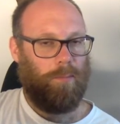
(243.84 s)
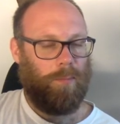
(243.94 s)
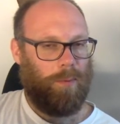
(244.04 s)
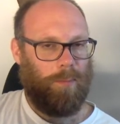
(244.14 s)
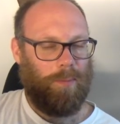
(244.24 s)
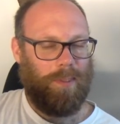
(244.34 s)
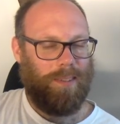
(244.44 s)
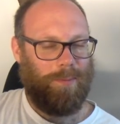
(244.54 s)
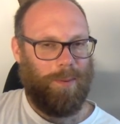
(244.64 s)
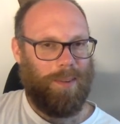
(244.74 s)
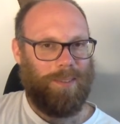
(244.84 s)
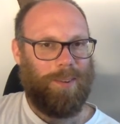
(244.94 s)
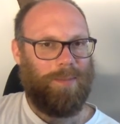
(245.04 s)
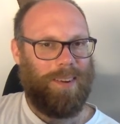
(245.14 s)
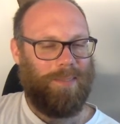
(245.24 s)
Well, what am I
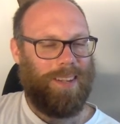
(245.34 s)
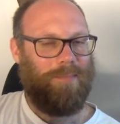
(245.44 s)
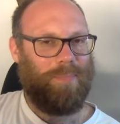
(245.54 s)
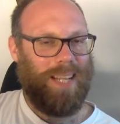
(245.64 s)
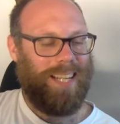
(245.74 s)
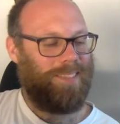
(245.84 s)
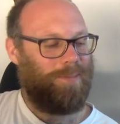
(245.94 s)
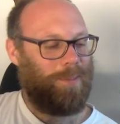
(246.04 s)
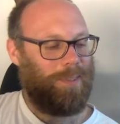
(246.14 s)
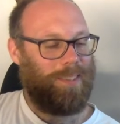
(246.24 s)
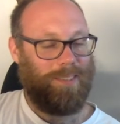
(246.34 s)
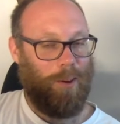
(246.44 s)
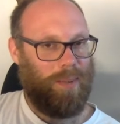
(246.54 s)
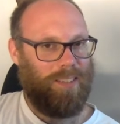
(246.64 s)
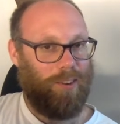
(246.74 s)
talking about? We don't have B next. There's no
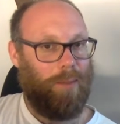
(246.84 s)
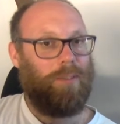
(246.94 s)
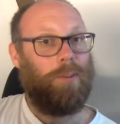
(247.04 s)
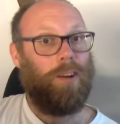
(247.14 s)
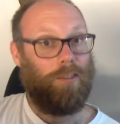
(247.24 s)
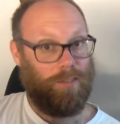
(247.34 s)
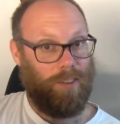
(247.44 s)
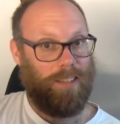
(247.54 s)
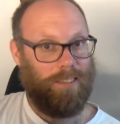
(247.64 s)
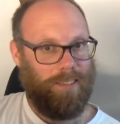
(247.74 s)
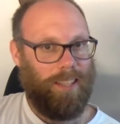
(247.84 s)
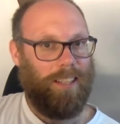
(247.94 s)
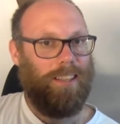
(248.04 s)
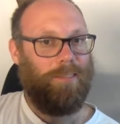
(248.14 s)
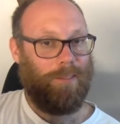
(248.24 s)
B sharp, so we go straight to C.
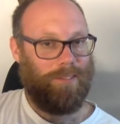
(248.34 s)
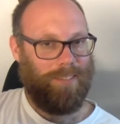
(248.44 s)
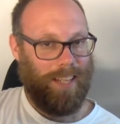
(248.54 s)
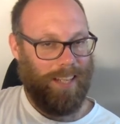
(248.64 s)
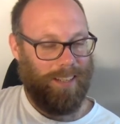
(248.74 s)
Got C.